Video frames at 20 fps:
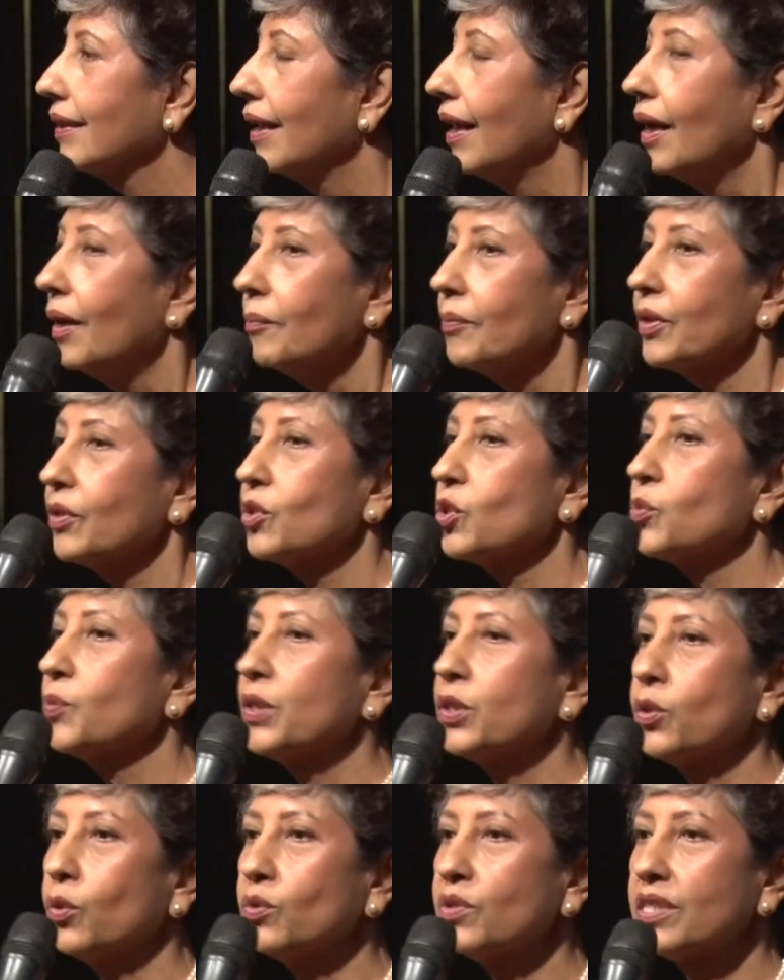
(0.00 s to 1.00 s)
Because we
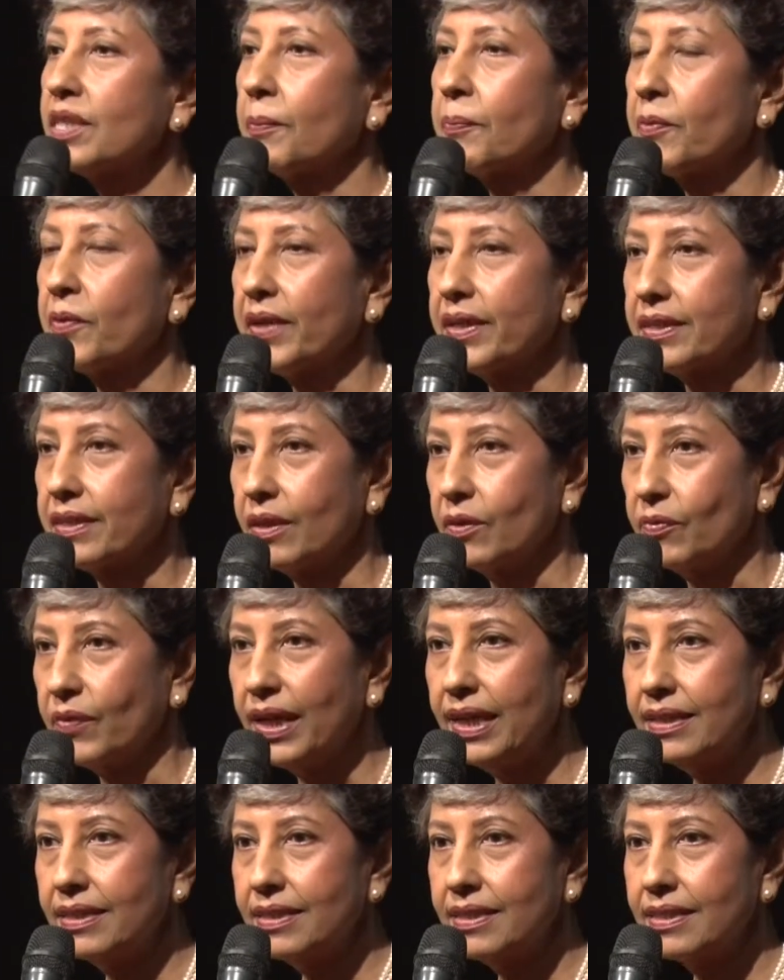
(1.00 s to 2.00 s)
don't separate our
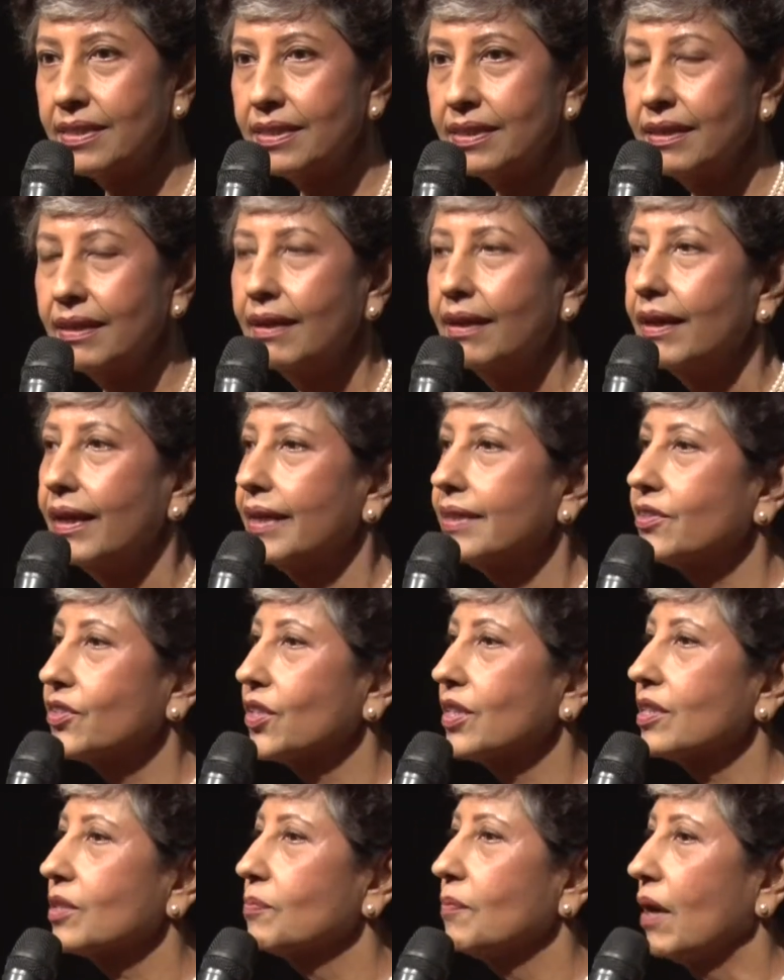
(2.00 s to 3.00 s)
waste, it
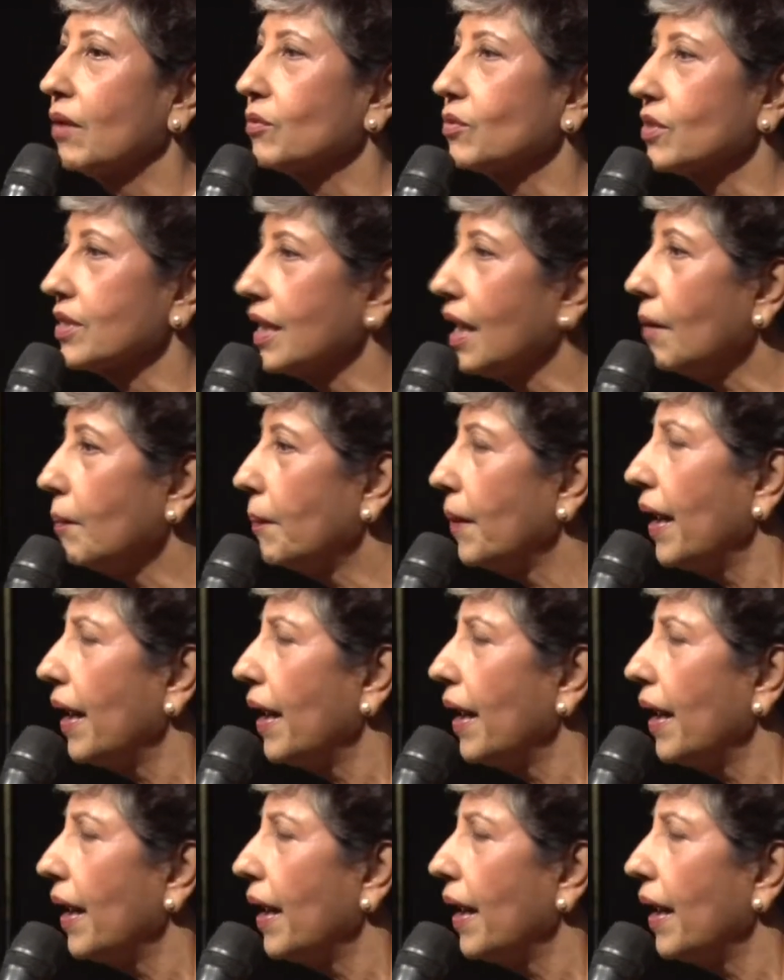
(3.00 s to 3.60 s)
just mounts up.